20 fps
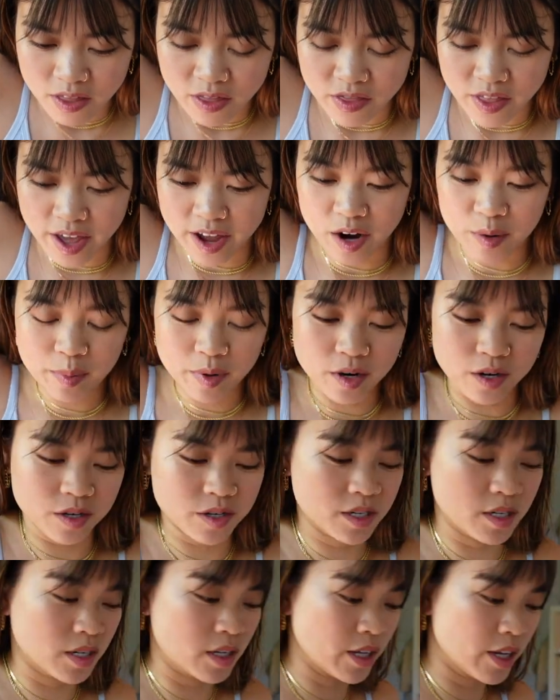they are
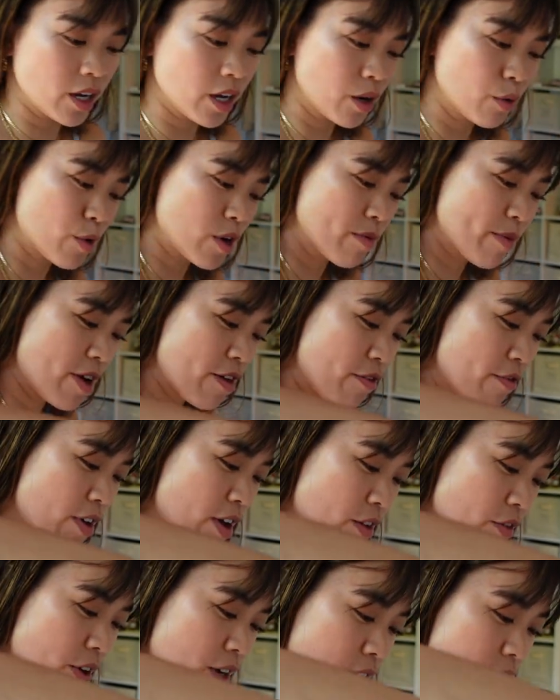personally one of my
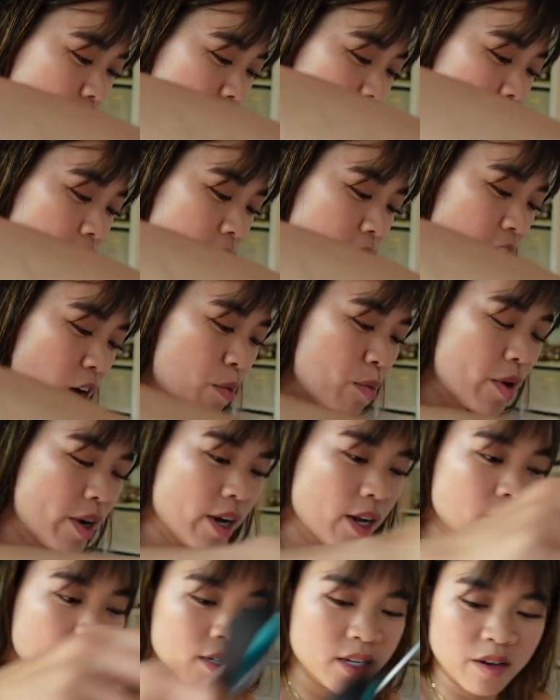favorite skincare
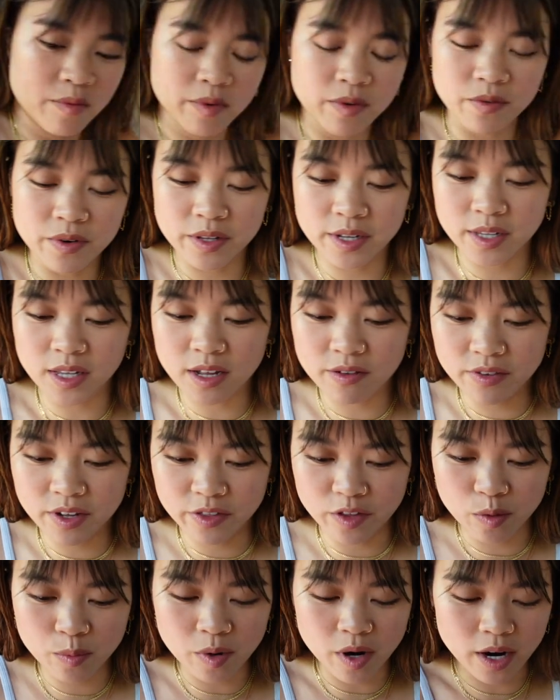brands, and I've been really loving
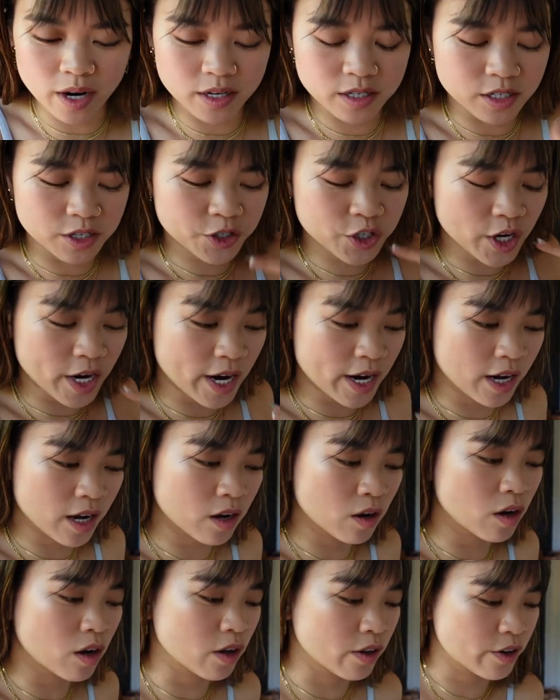their products and trying
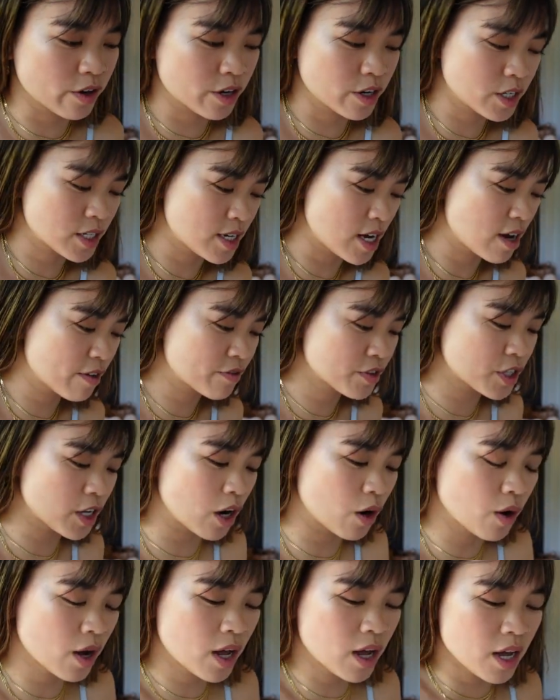out all their stuff.
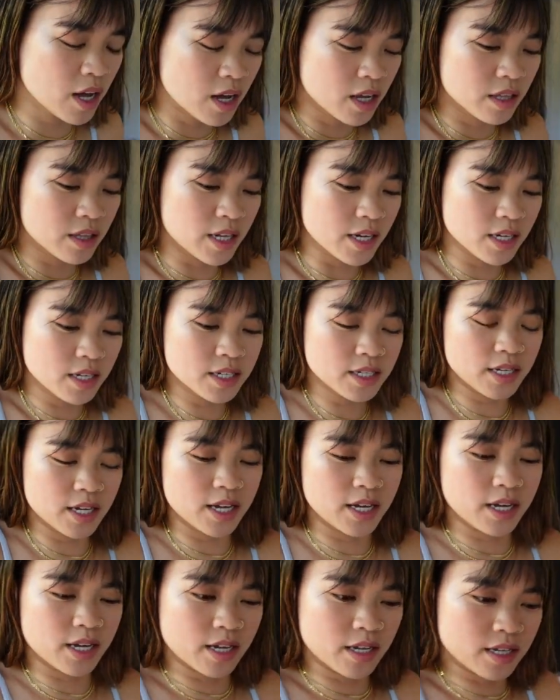So this
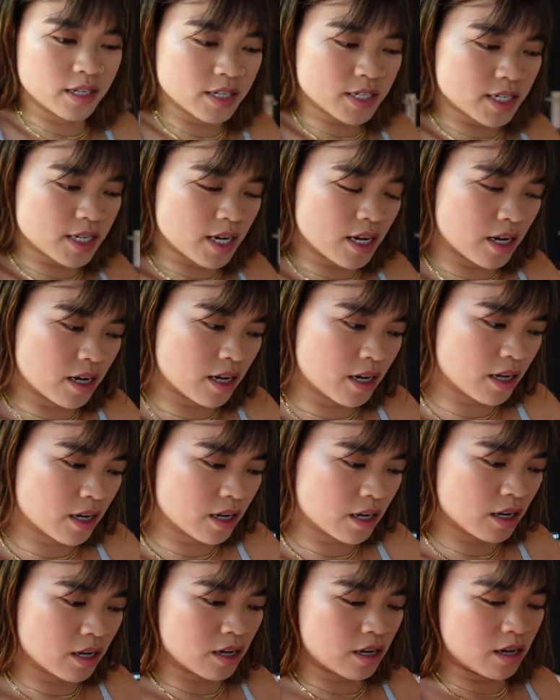is
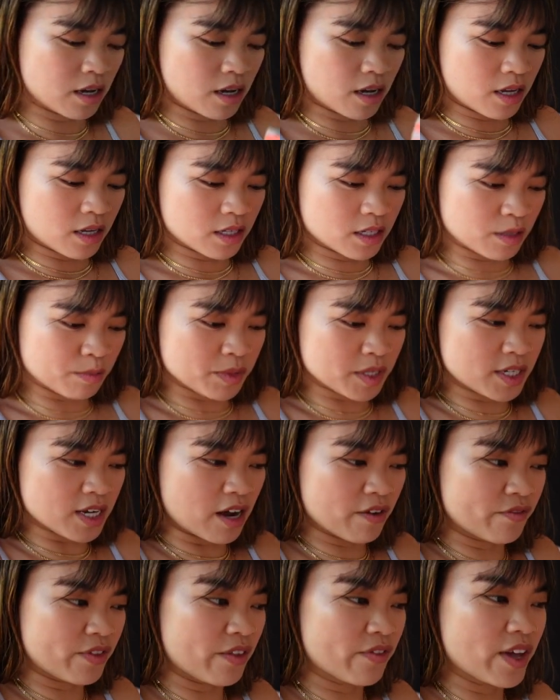some
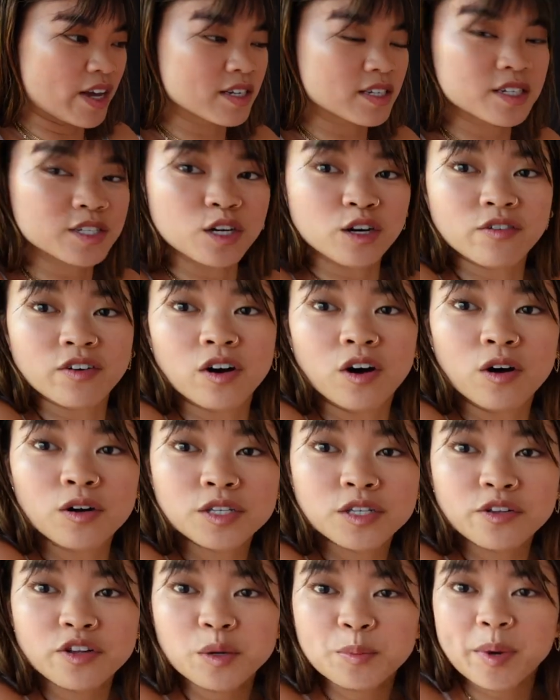stuff that they sent over.
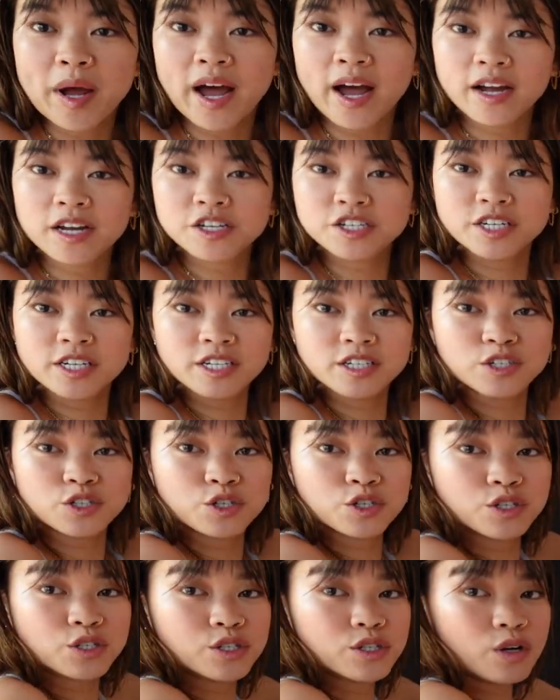Also, their packaging is
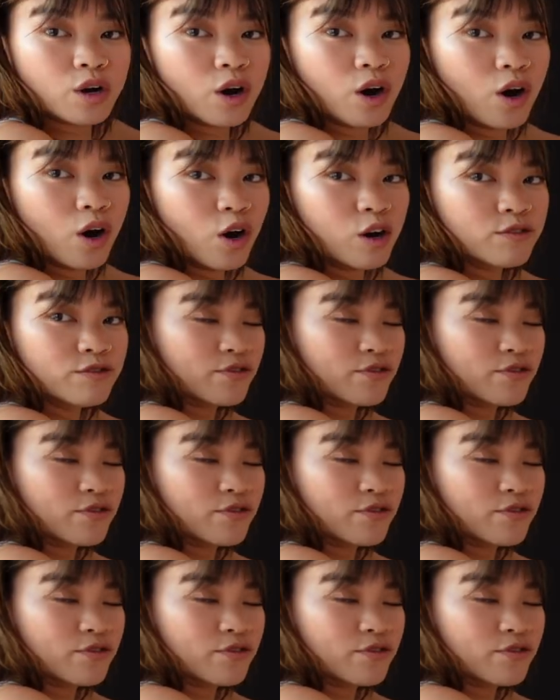so